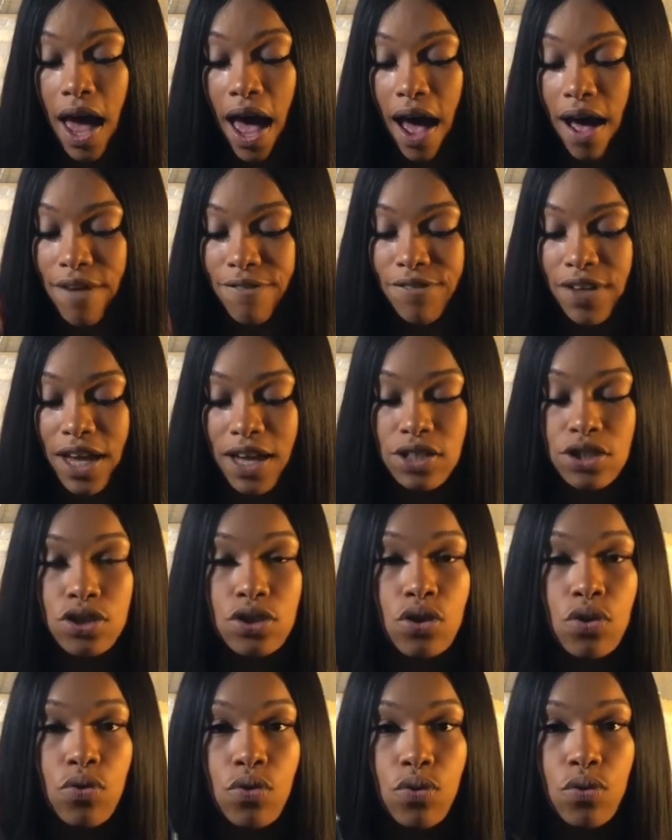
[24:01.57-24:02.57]
Our
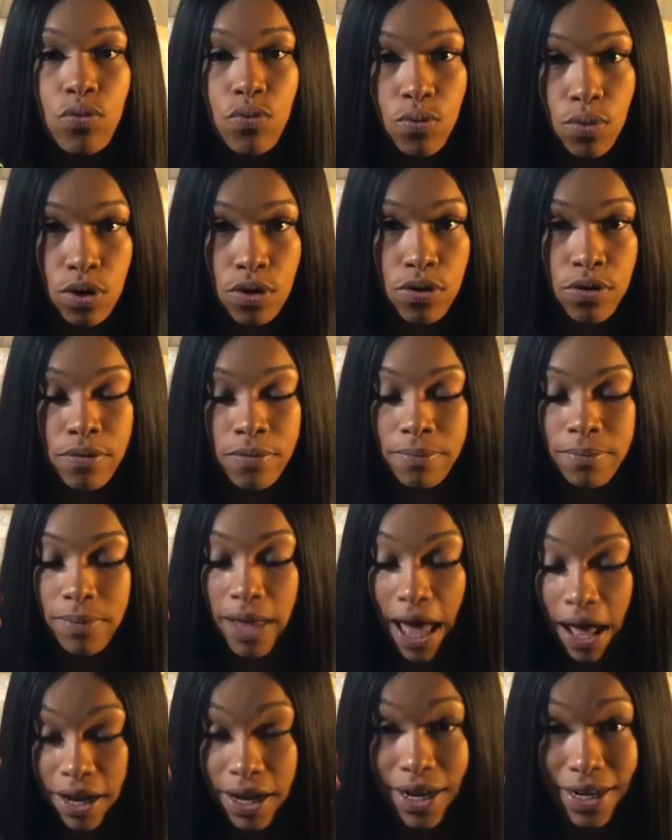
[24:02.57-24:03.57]
vaginal womb,
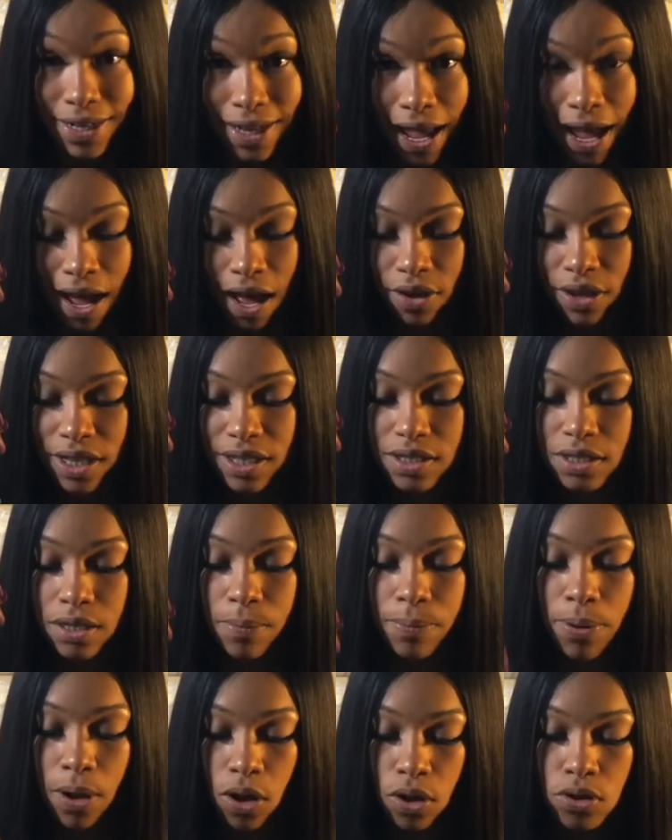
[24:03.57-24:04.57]
our canal is
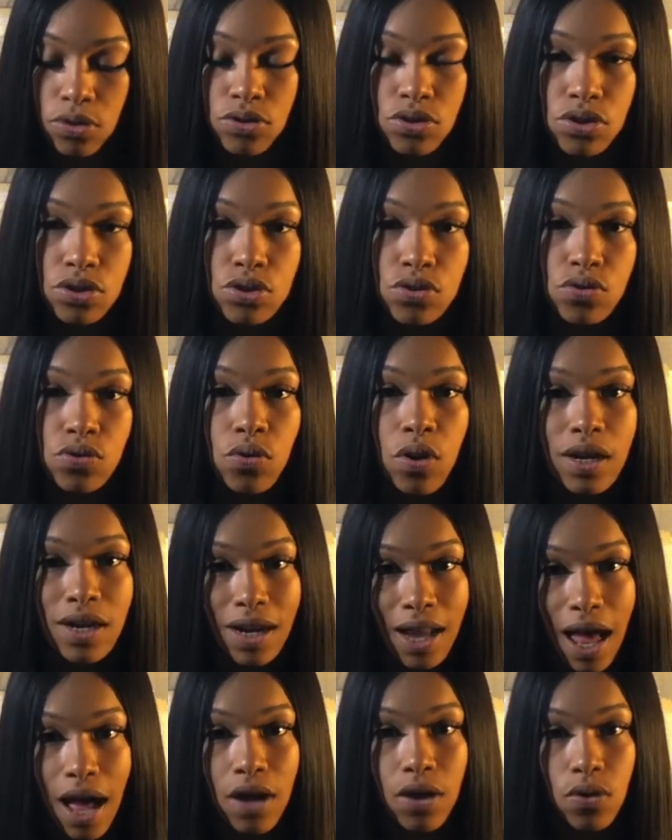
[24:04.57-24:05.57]
supposed to
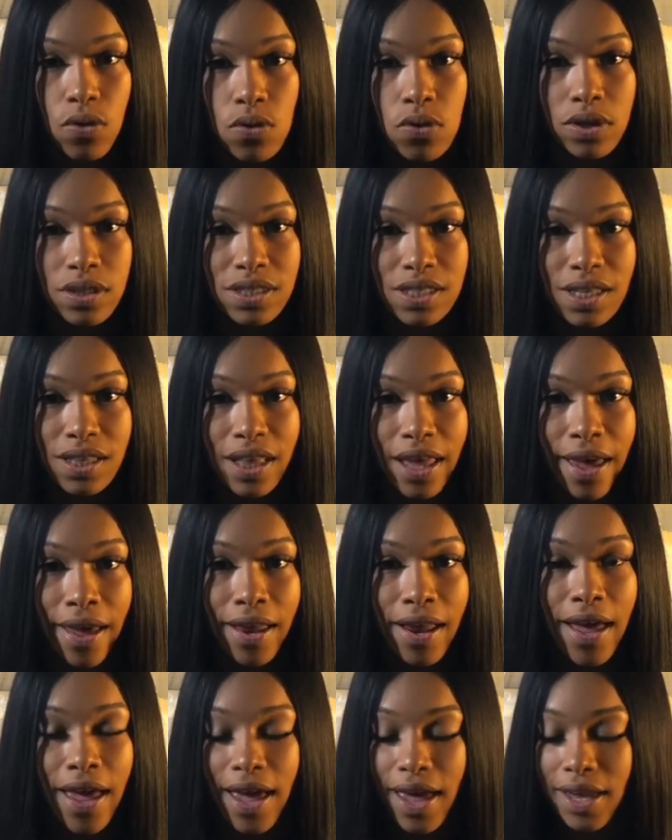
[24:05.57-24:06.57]
lock onto that.
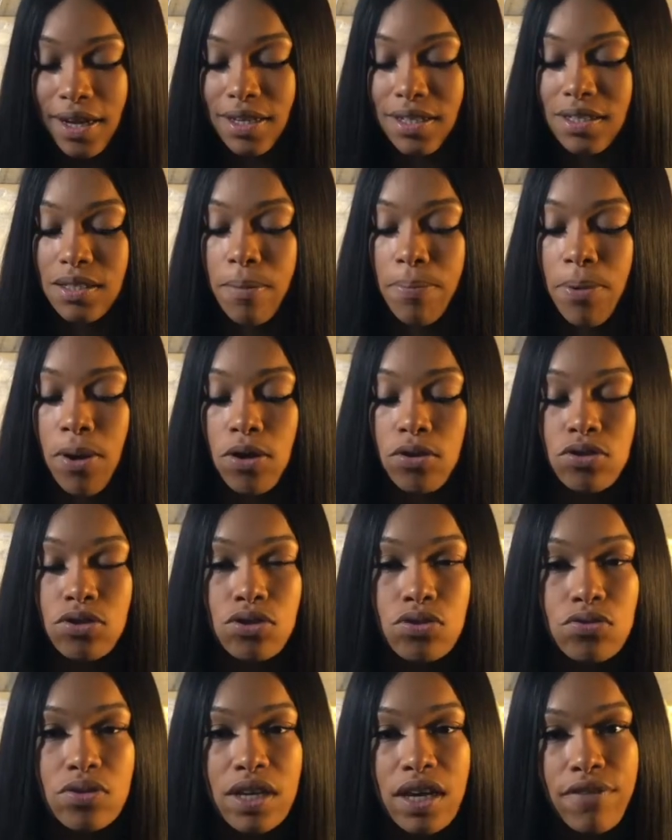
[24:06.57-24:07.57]
It is supposed
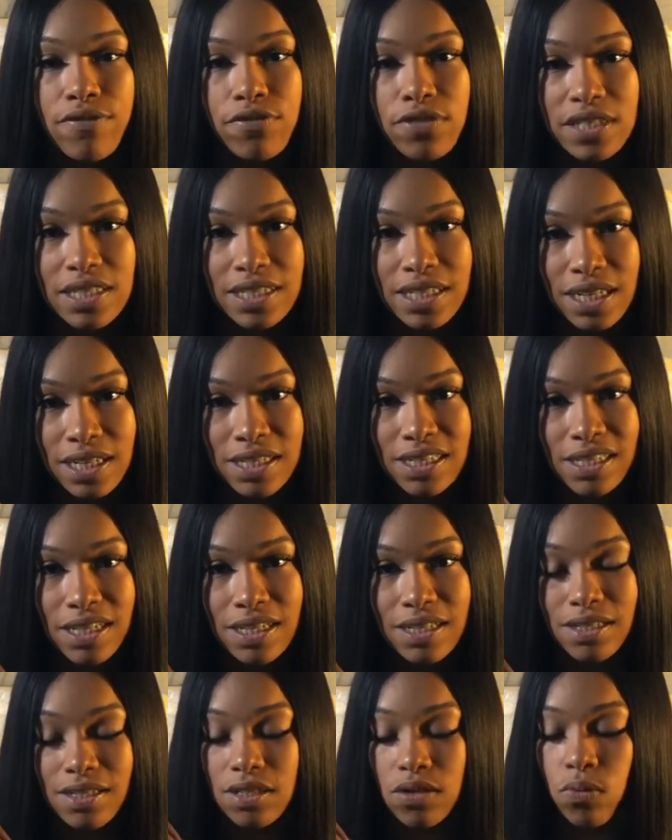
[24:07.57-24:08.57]
to give
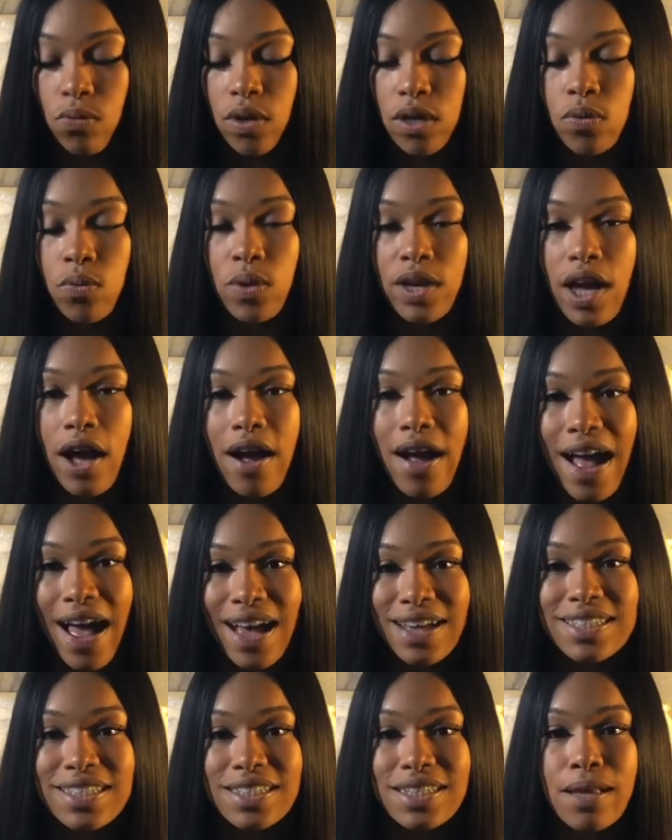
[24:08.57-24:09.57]
resistance when we are
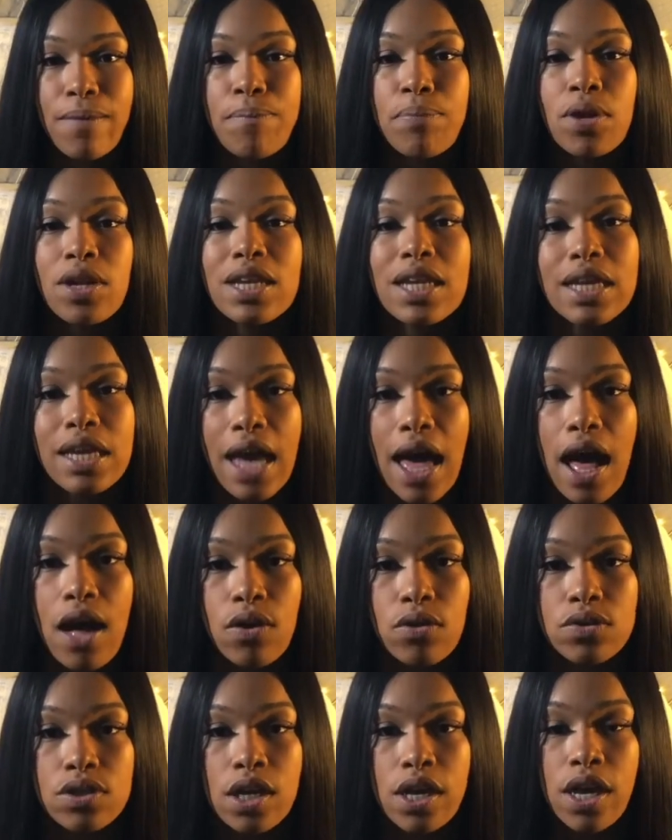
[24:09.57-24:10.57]
actually pulling
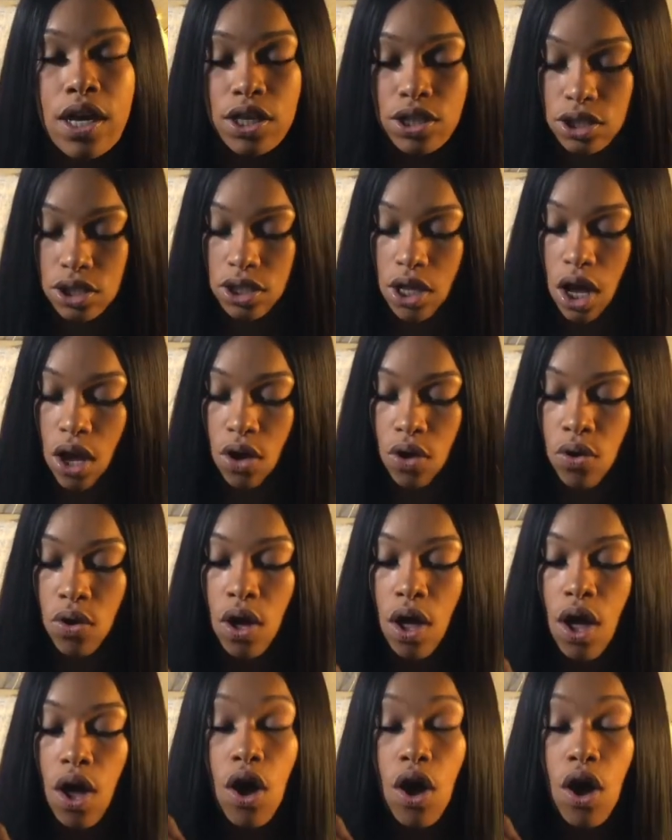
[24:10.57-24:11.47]
out. So